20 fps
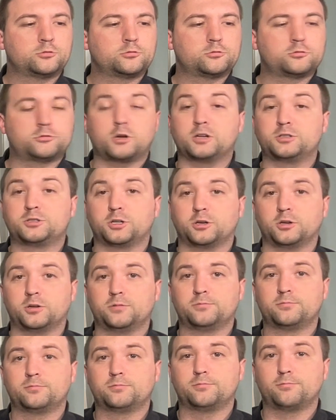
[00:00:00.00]
treasure
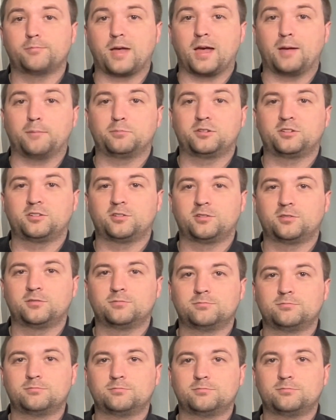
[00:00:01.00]
maps,
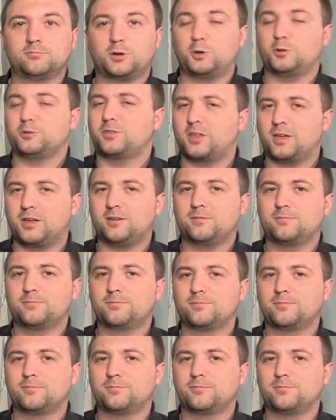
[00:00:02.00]
aren't they?